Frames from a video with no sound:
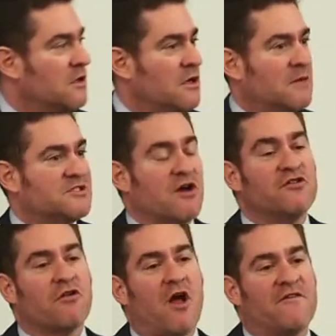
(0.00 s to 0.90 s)
I'm sorry,
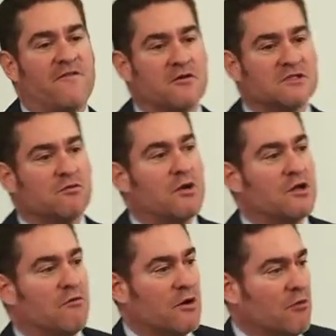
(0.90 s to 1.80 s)
July 1st,
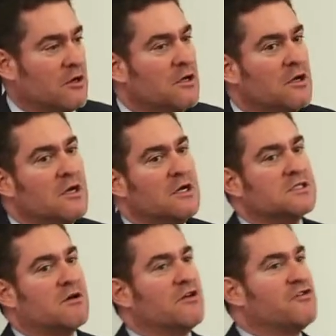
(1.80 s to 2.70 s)
2021.
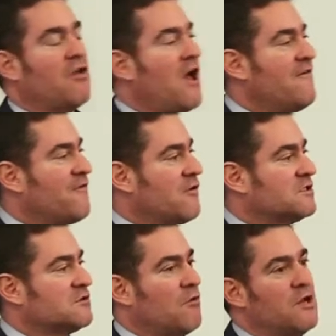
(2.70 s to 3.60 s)
So on July
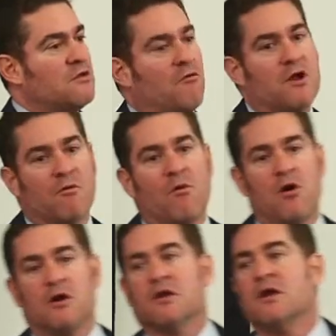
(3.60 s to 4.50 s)
1st,
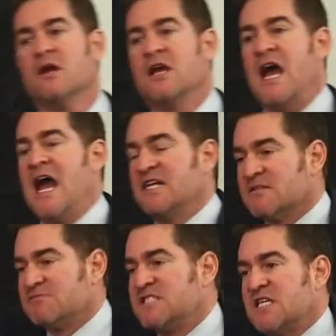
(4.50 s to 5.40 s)
2021, as
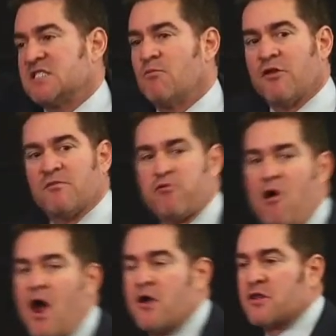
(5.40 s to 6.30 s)
of six months
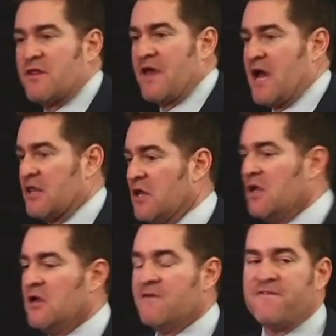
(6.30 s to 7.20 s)
prior to that,
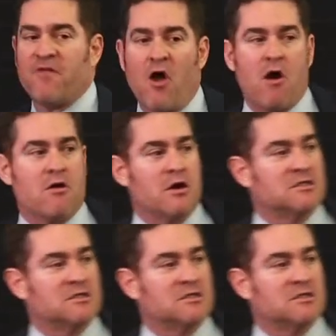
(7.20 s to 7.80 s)
Florida